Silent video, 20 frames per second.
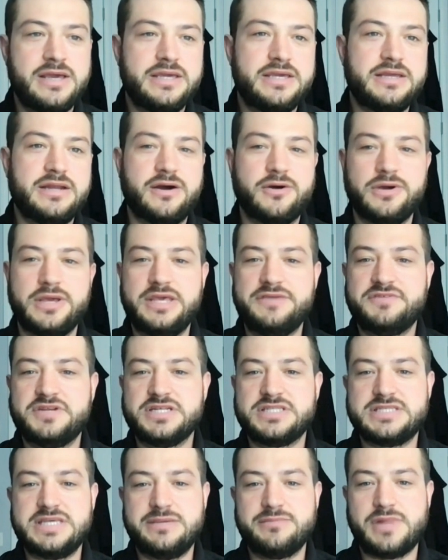you know, even
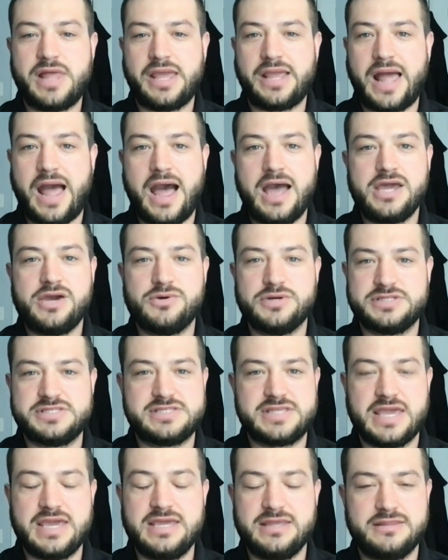a team like Iowa
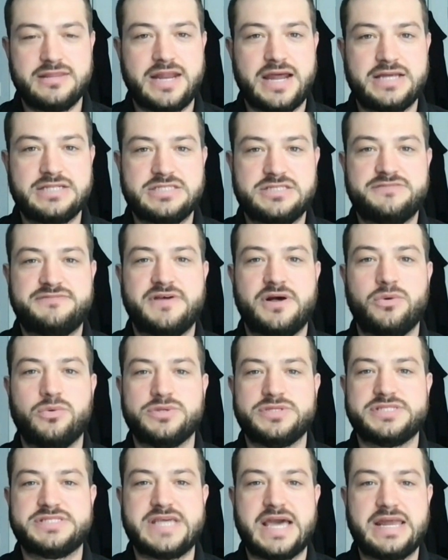State that I just felt
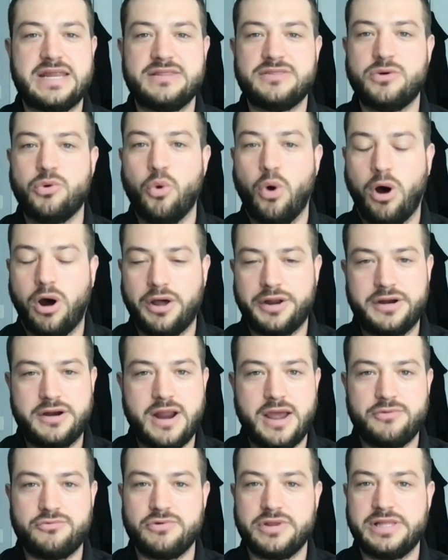was dead in the water.
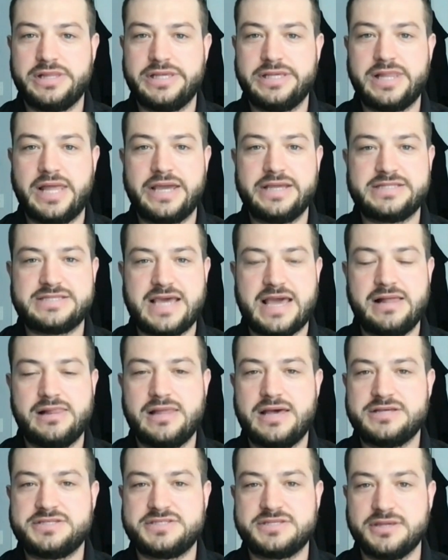I really liked
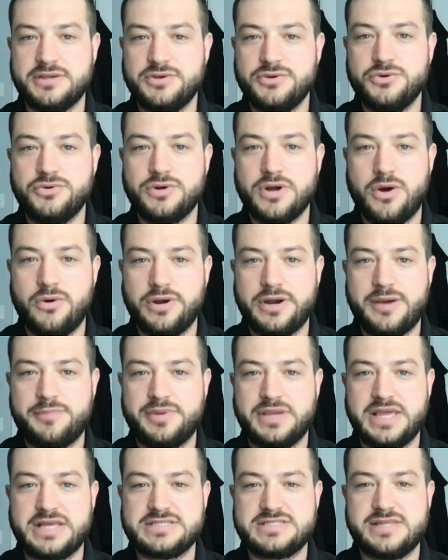LSU going up
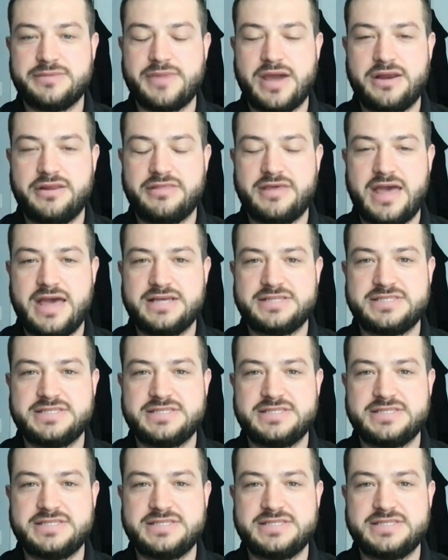against them out of the